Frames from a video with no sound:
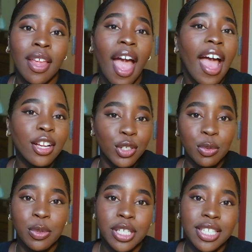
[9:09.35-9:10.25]
I actually
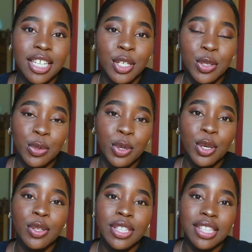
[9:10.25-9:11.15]
was a
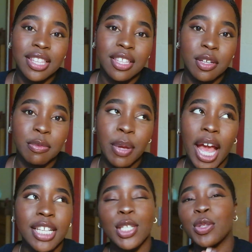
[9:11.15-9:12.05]
tutor the
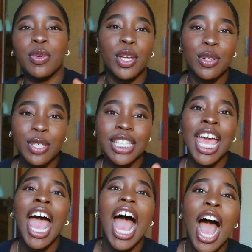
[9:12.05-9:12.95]
past 3 years
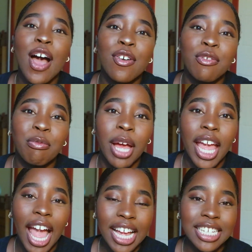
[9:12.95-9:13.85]
of my
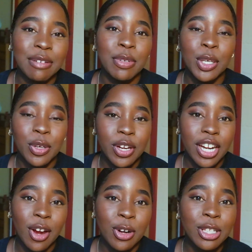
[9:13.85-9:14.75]
academic career at
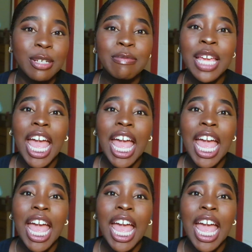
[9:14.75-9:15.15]
Earlham,